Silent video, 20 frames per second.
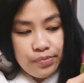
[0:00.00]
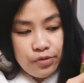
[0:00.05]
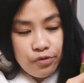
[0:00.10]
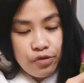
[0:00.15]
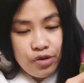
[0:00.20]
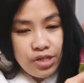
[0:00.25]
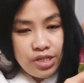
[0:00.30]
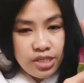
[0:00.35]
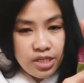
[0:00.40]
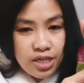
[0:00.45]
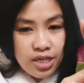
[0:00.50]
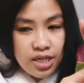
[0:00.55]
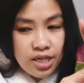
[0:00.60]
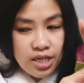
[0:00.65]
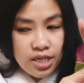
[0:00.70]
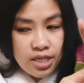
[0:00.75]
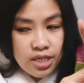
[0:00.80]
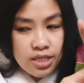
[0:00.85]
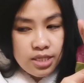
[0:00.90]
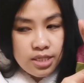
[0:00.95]
which
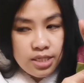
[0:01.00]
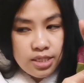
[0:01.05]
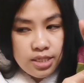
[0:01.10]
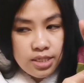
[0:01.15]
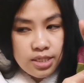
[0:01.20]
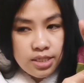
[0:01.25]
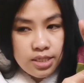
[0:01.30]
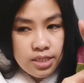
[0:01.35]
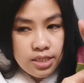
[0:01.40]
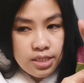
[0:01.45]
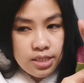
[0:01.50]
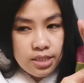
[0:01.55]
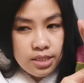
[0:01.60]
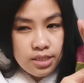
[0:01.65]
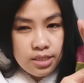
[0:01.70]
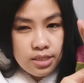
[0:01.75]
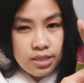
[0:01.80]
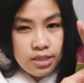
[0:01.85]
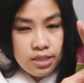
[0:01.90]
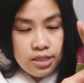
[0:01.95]
is
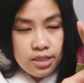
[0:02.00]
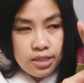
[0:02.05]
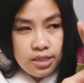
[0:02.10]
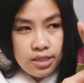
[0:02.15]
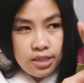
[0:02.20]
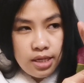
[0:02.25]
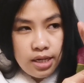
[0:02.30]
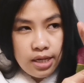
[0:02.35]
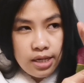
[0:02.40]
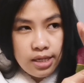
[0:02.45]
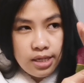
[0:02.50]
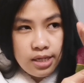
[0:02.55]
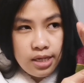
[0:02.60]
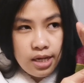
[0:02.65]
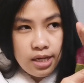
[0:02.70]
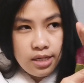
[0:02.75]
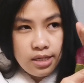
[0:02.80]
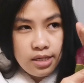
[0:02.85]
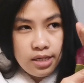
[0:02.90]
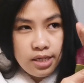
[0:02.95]
like
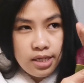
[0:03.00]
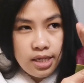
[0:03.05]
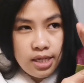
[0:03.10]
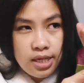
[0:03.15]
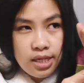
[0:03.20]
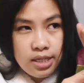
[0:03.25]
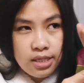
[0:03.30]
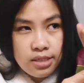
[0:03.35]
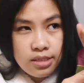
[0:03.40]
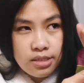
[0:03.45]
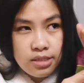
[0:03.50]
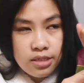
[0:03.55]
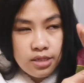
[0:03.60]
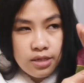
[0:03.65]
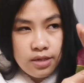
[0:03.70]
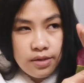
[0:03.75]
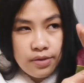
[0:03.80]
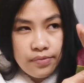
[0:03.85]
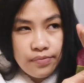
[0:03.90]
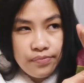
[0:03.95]
140
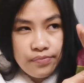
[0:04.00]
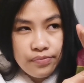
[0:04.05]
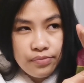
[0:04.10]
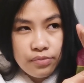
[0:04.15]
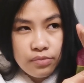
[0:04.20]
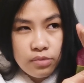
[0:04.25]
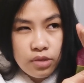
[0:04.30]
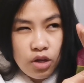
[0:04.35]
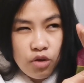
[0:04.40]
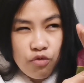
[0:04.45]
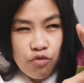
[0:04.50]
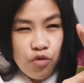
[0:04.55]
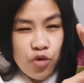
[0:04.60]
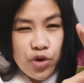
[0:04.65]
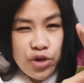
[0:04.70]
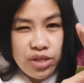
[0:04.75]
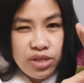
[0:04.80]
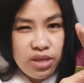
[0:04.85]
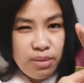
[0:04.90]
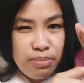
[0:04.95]

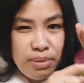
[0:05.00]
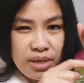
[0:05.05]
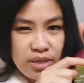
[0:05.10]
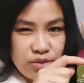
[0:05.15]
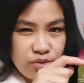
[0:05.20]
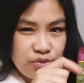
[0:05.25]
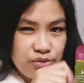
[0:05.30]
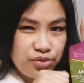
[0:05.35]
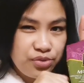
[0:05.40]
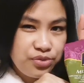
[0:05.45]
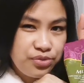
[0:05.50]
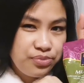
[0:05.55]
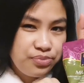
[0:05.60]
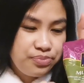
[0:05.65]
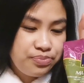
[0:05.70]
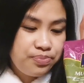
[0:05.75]
uh, pesos